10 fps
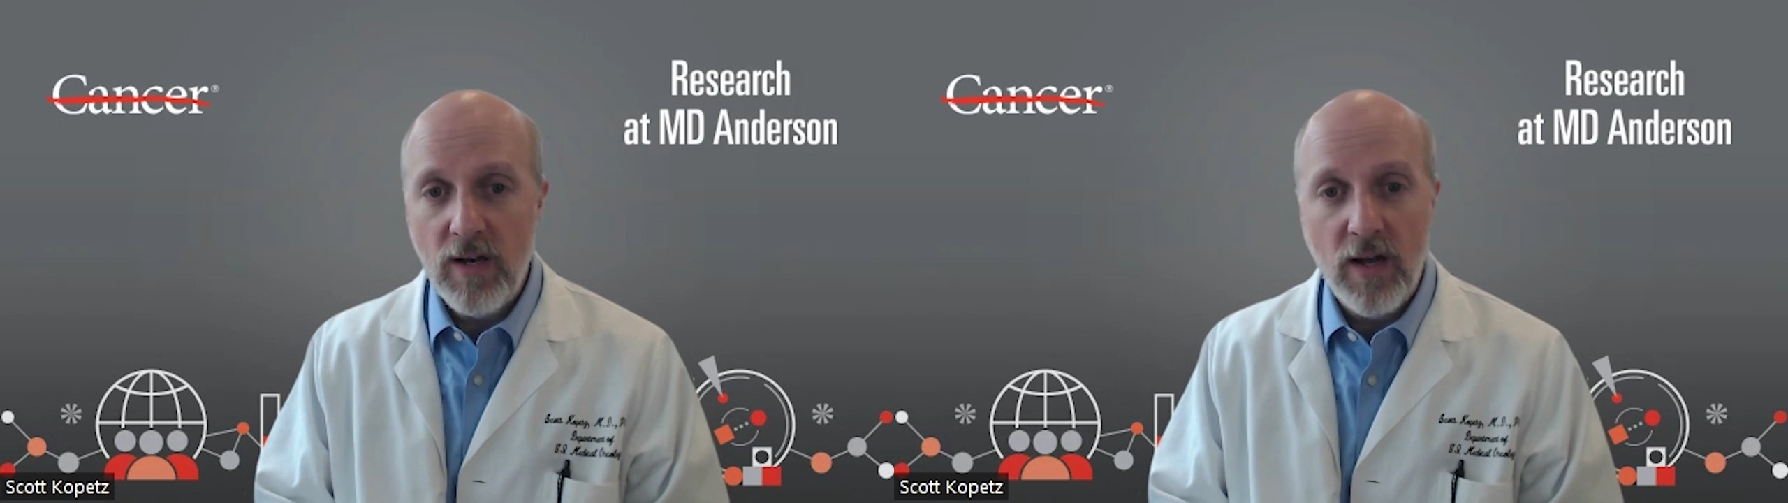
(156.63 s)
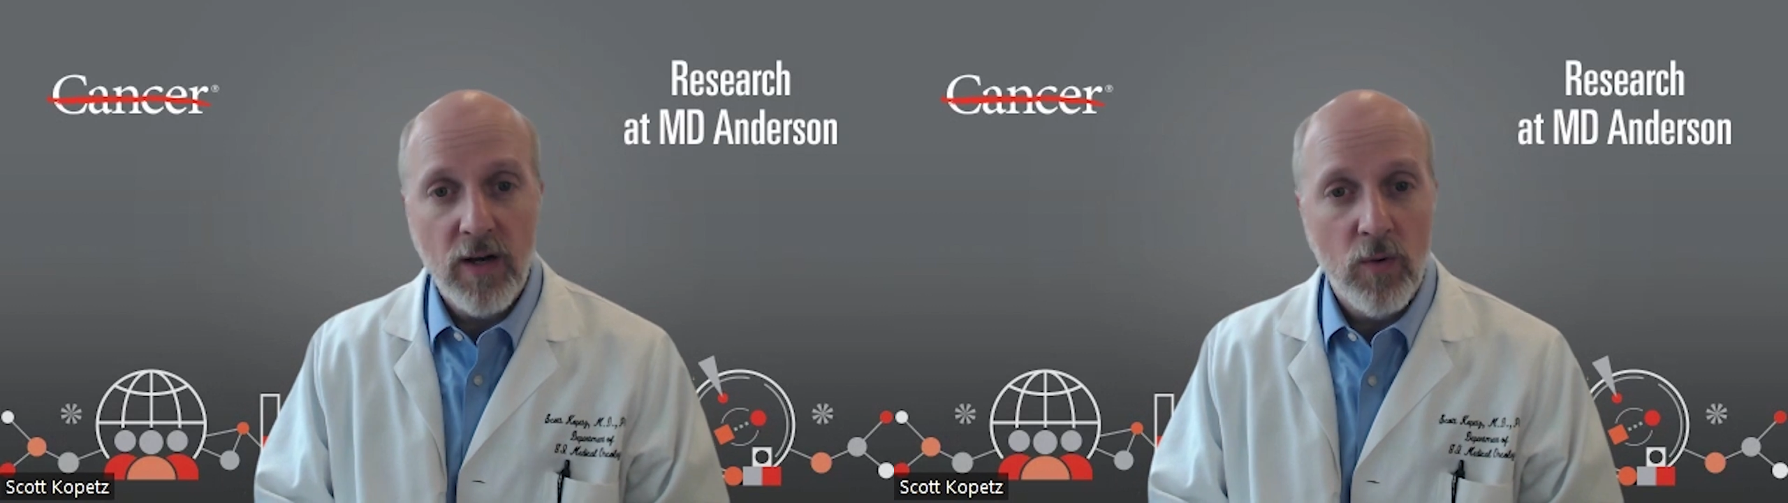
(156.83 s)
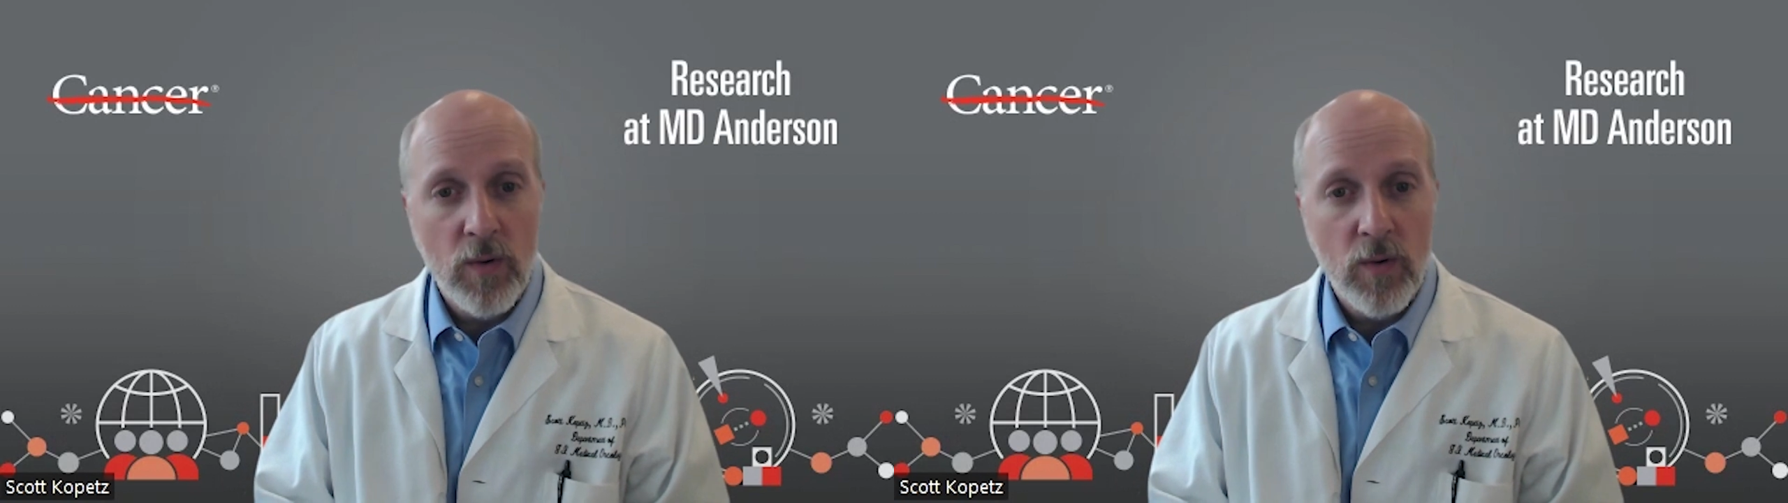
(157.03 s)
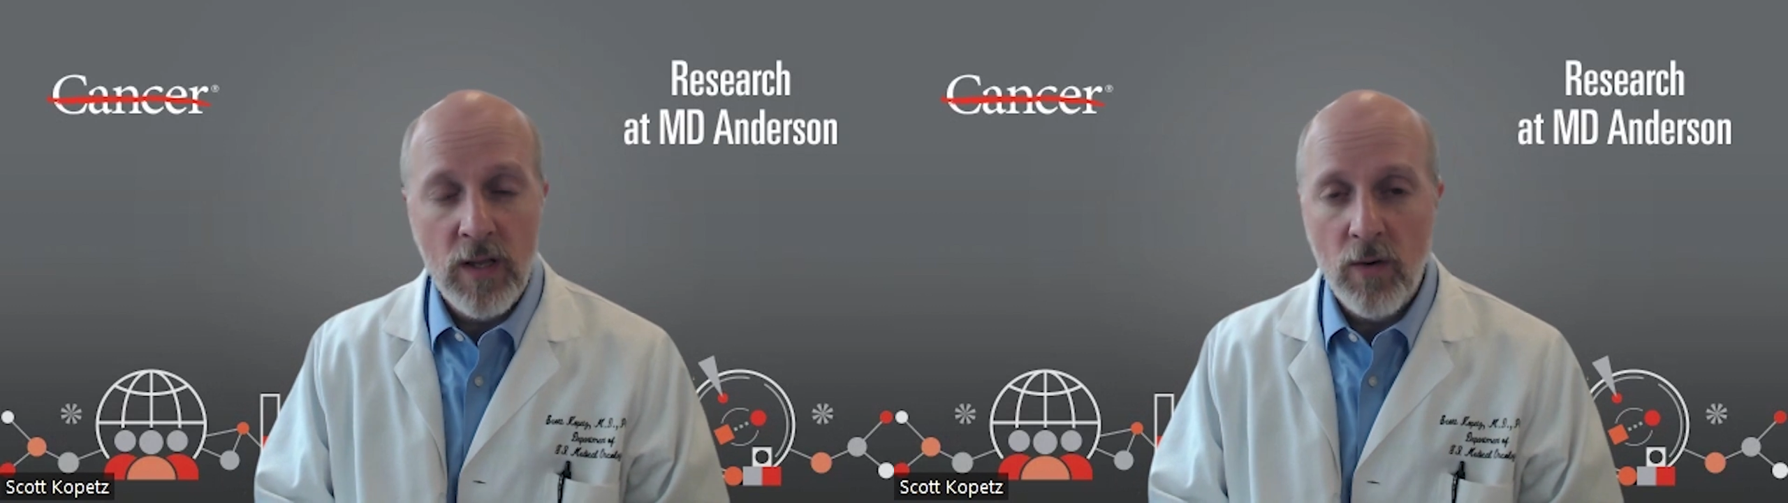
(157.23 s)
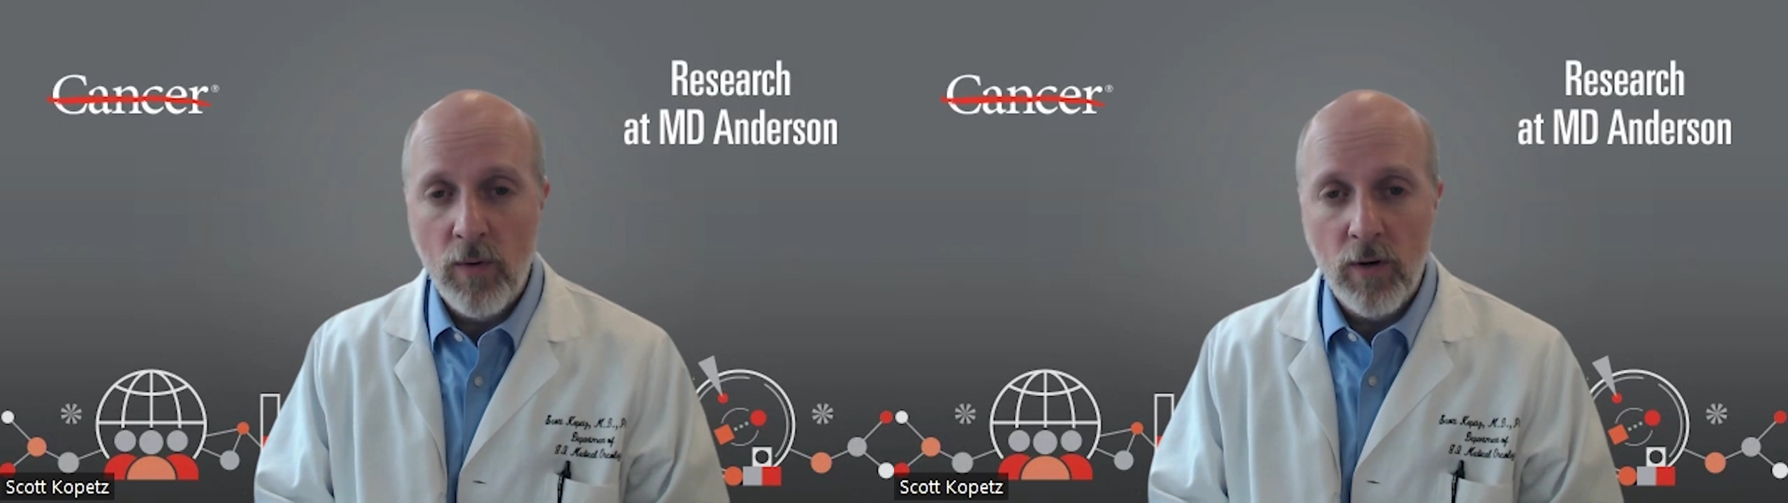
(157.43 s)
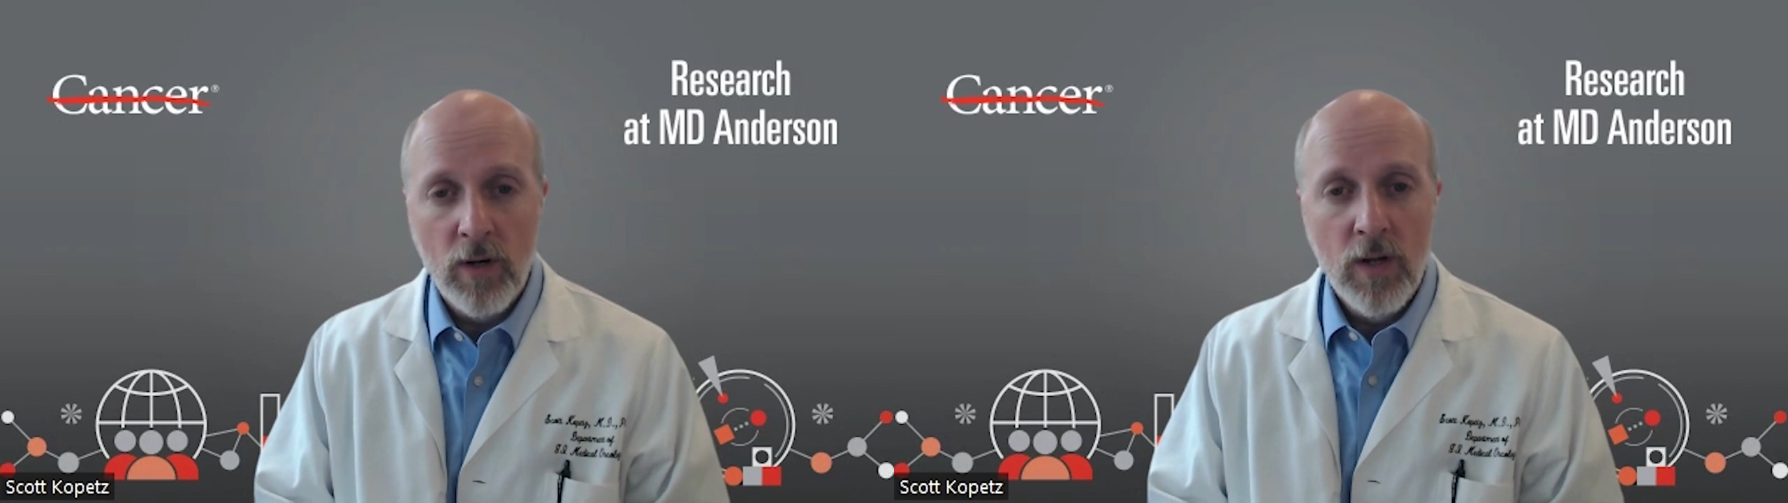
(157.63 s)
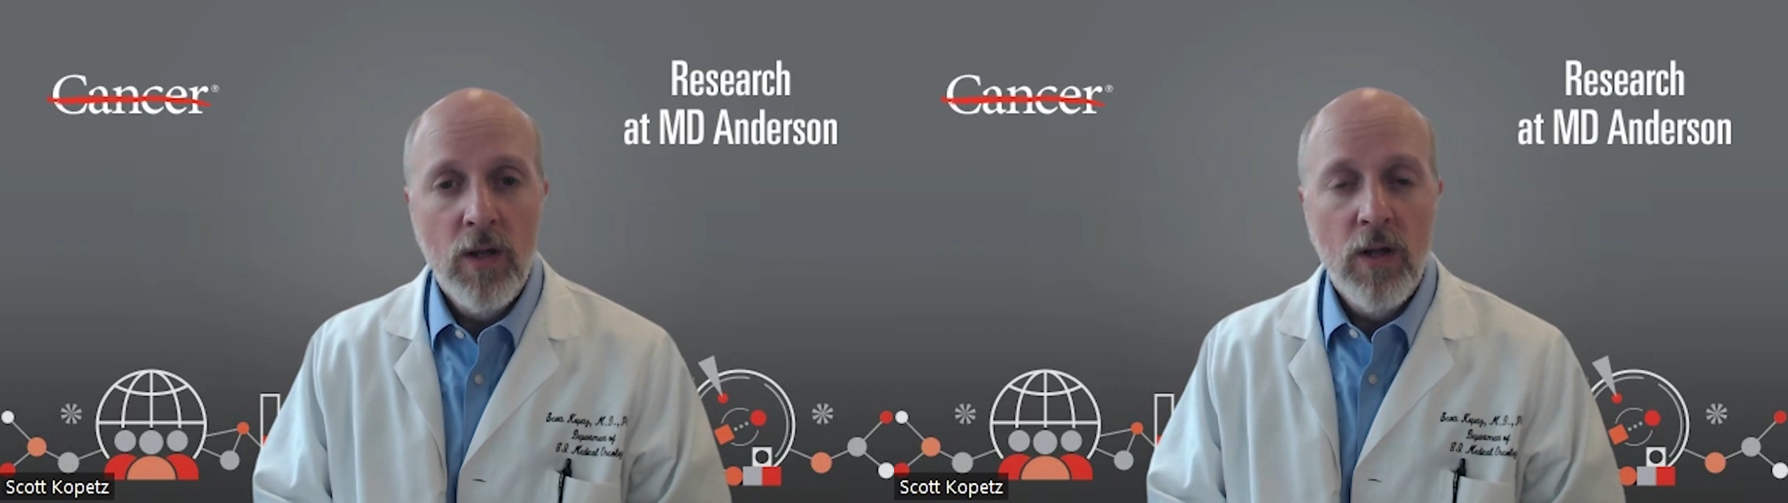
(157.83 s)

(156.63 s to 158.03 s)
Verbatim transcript: diarrhea were